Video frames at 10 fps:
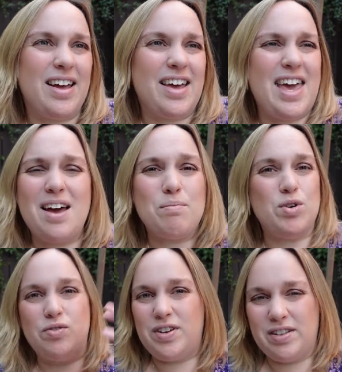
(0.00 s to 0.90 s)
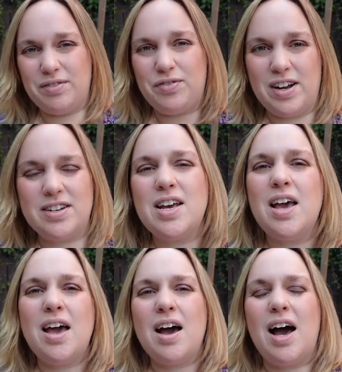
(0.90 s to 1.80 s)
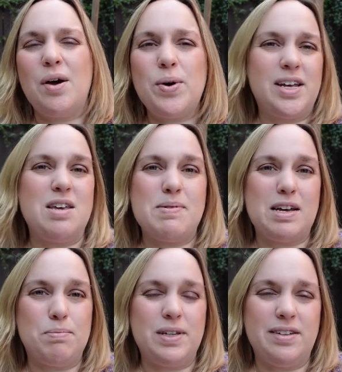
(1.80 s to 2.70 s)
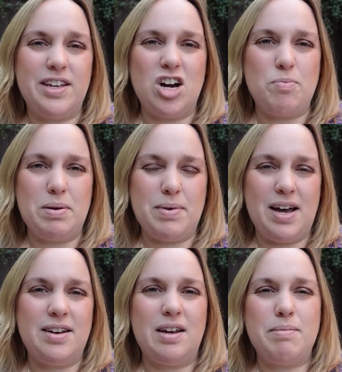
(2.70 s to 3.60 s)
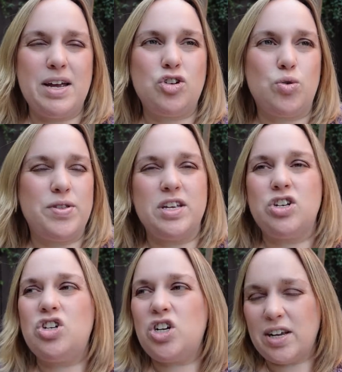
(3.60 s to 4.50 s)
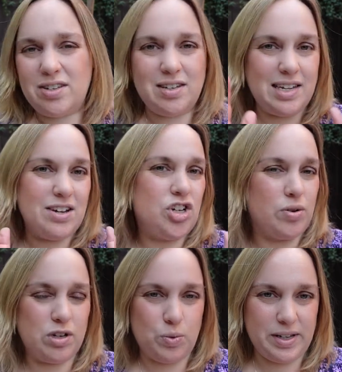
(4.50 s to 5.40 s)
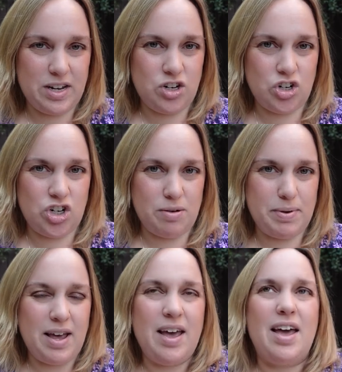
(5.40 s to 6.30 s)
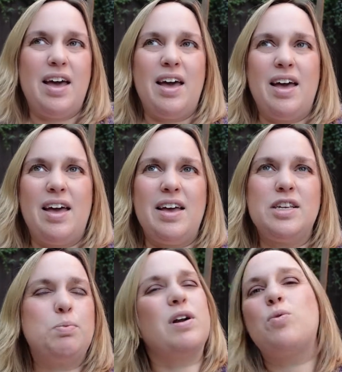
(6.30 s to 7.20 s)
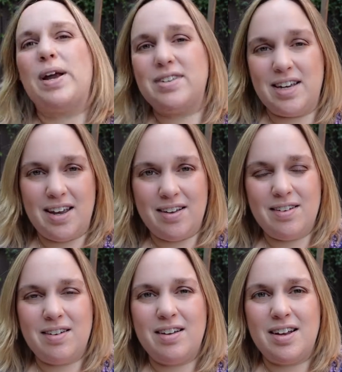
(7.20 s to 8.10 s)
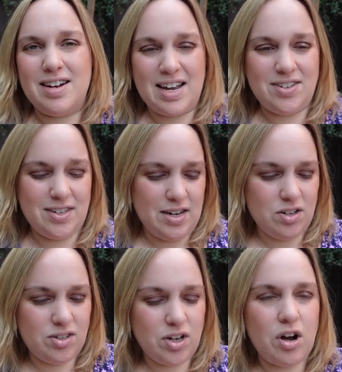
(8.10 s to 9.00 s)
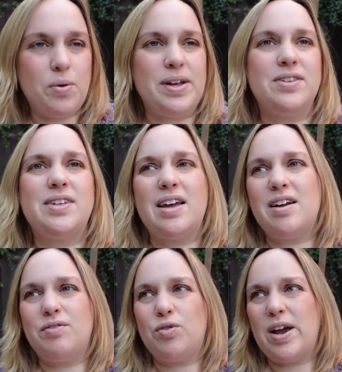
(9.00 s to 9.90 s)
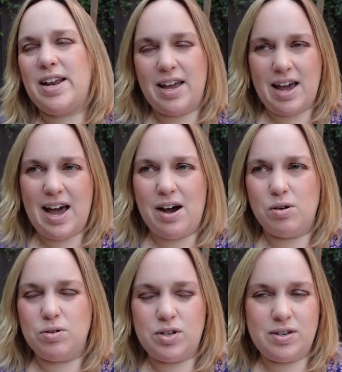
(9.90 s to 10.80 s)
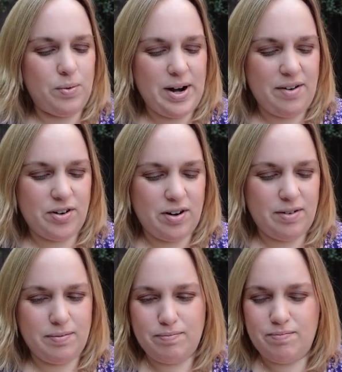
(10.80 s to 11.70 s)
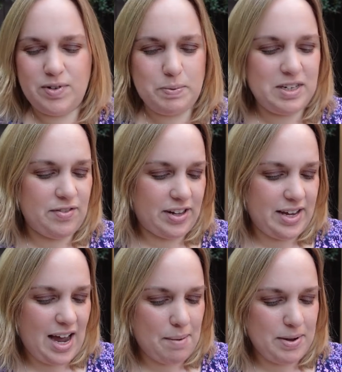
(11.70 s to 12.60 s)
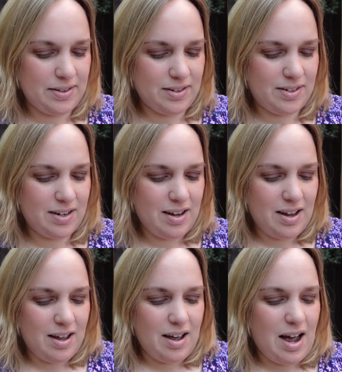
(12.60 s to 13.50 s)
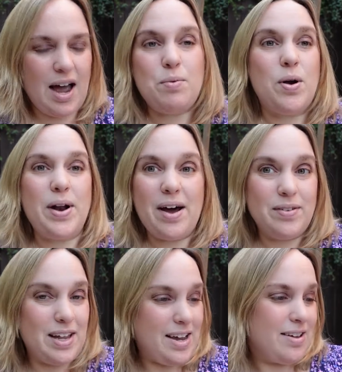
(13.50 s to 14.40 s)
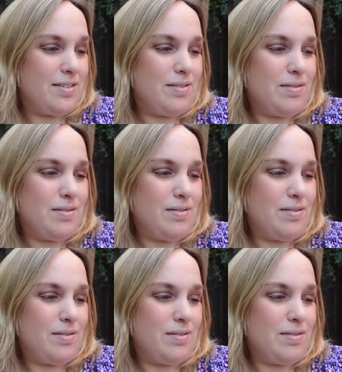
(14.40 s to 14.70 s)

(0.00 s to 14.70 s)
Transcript: it can't move to the front. I want to keep a completely open mind and make sure that just Lee and Jonah's relationship is progressing nicely. So instead of writing out whatever specifically happens, I wrote out like